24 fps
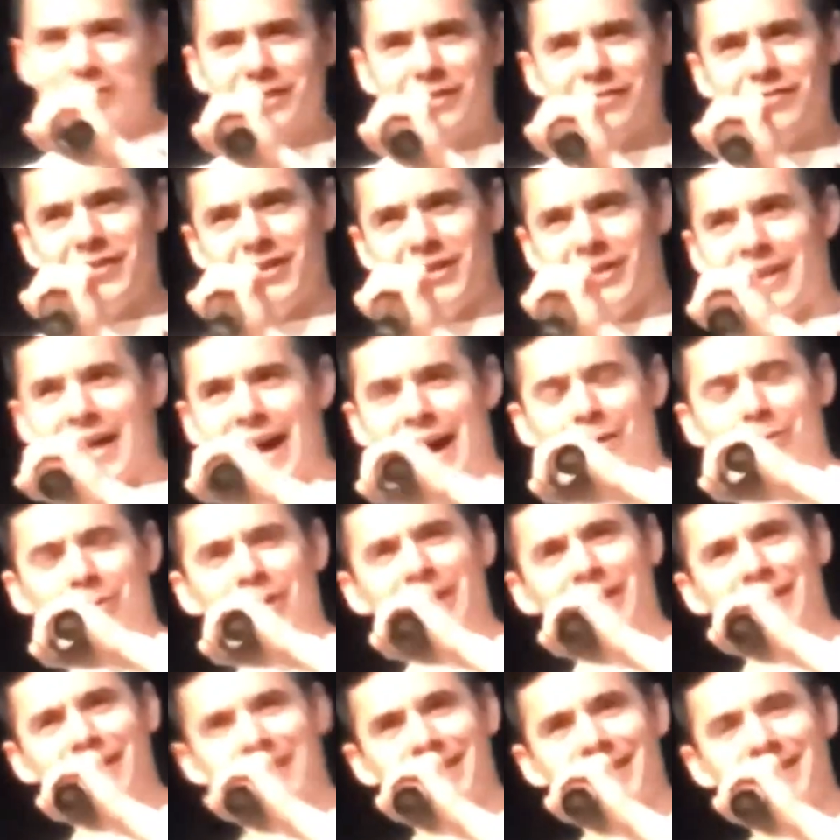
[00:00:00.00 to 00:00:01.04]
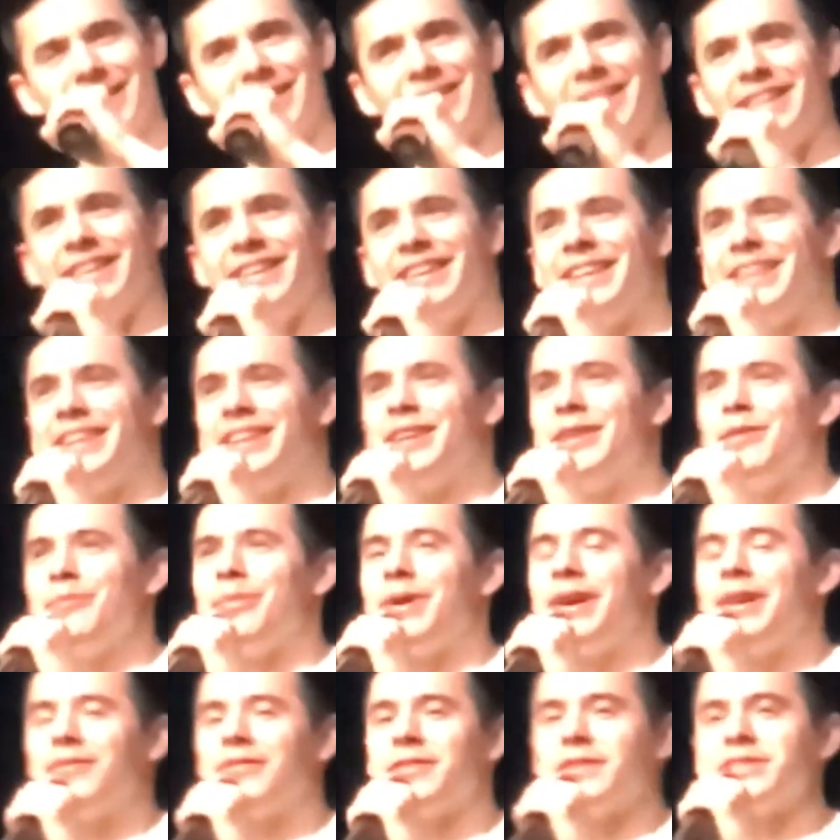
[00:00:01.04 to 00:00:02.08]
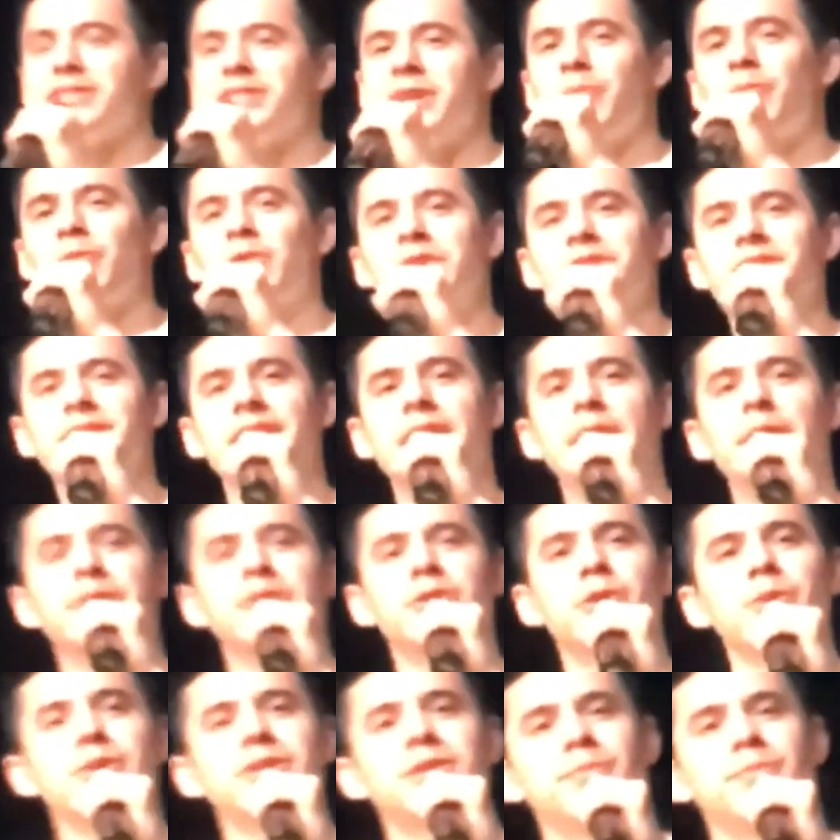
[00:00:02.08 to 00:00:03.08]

to feel that way. But for some reason, I was always